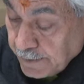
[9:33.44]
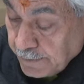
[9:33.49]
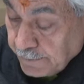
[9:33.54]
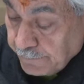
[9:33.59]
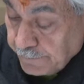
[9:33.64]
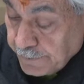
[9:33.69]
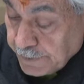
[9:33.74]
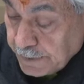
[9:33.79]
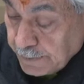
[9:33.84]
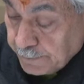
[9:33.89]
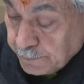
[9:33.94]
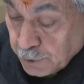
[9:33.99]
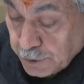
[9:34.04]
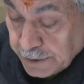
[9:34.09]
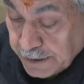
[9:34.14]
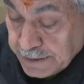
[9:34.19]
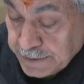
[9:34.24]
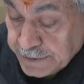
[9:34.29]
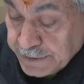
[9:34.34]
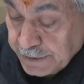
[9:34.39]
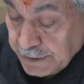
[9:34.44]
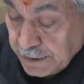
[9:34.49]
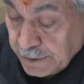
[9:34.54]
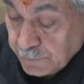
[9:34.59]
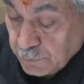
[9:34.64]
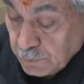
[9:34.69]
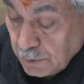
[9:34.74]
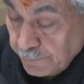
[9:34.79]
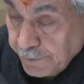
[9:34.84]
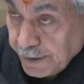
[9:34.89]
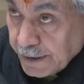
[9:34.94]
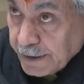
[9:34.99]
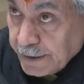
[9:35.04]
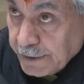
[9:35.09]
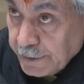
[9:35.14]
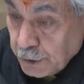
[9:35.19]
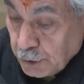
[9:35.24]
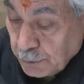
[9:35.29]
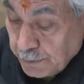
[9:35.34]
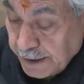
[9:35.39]
with the potential to awaken
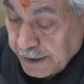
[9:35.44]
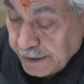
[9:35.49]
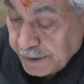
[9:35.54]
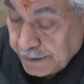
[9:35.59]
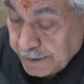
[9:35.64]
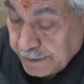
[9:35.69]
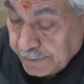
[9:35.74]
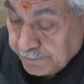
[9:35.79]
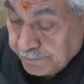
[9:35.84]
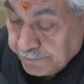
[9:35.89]
humanity.